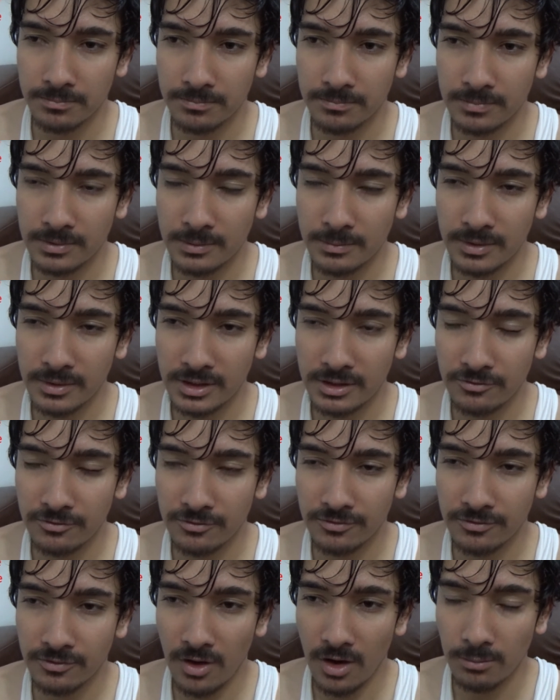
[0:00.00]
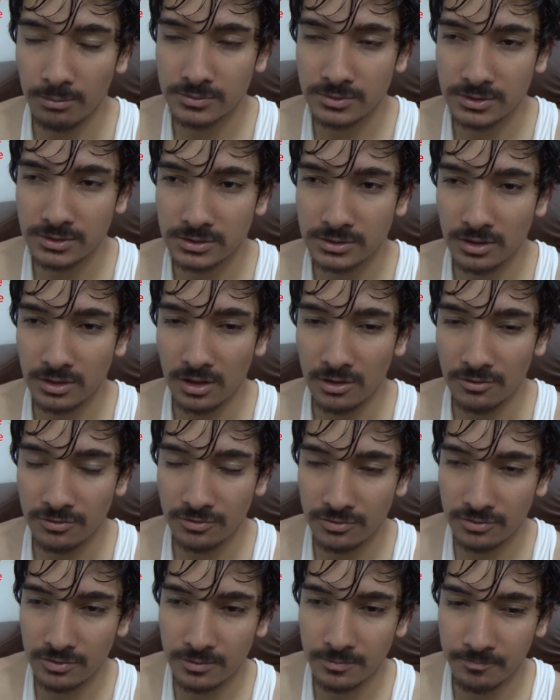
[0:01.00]
primitive forms
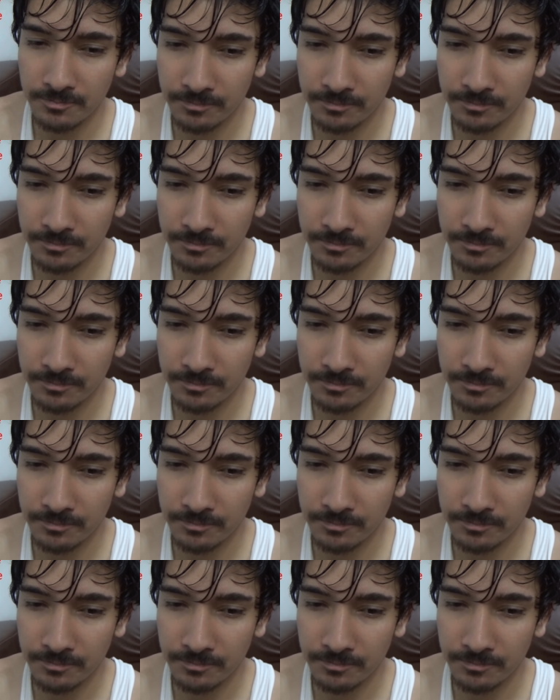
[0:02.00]
of,